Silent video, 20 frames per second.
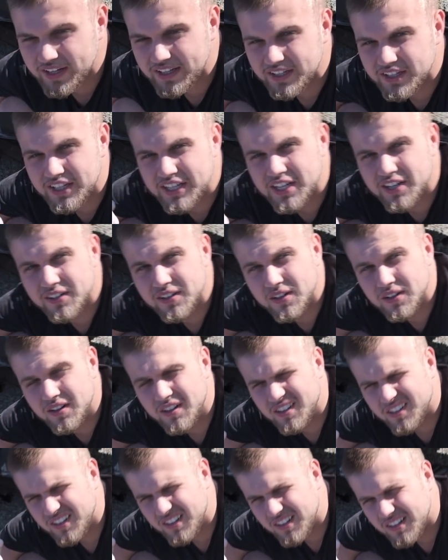you hear a little
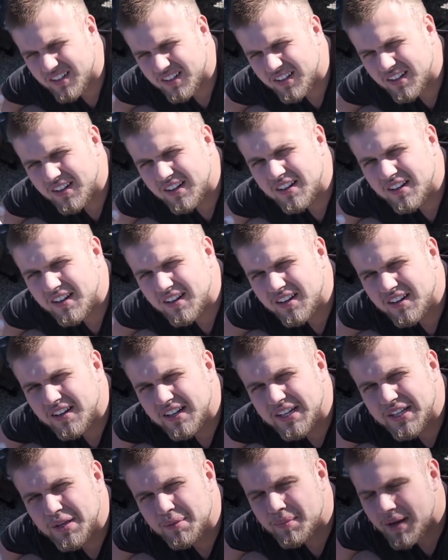
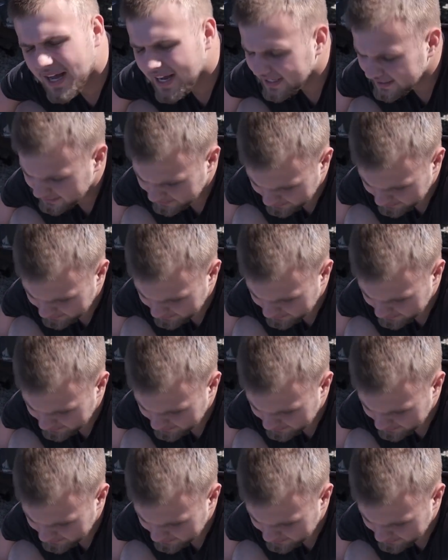in the back